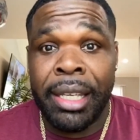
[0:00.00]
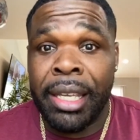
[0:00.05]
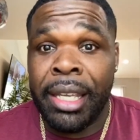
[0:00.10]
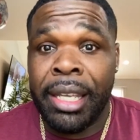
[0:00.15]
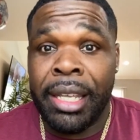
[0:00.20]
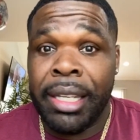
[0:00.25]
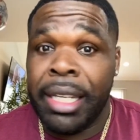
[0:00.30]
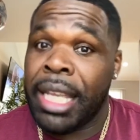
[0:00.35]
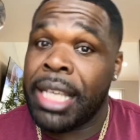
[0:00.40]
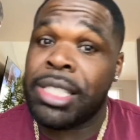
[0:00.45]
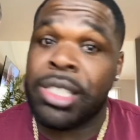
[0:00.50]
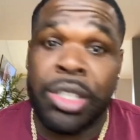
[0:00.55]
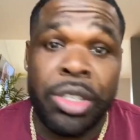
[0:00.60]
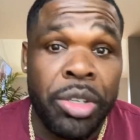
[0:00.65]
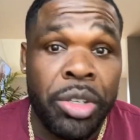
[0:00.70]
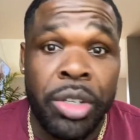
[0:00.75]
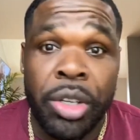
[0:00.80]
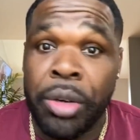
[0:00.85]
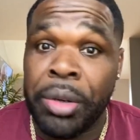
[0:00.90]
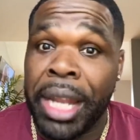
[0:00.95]
Next thing you
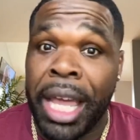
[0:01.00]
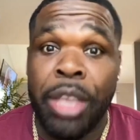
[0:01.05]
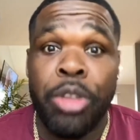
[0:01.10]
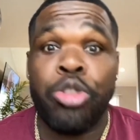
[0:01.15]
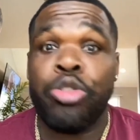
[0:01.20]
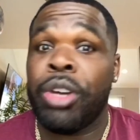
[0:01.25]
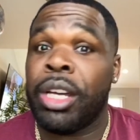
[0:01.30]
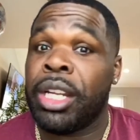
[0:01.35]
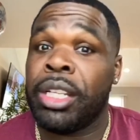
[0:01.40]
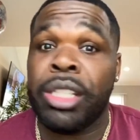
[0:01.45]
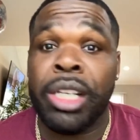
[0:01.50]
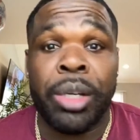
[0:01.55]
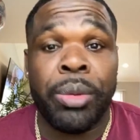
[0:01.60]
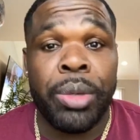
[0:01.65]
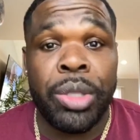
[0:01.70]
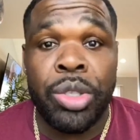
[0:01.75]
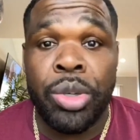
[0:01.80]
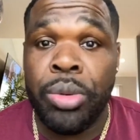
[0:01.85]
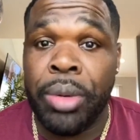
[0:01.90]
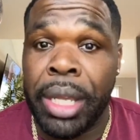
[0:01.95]
know, now you're trying to dunk with
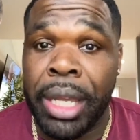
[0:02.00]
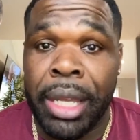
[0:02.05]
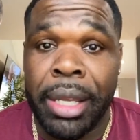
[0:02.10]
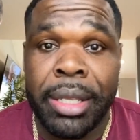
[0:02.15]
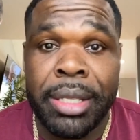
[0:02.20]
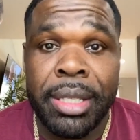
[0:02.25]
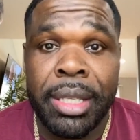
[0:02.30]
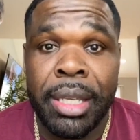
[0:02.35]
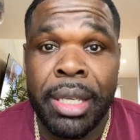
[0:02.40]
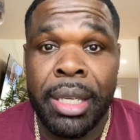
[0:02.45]
two hands,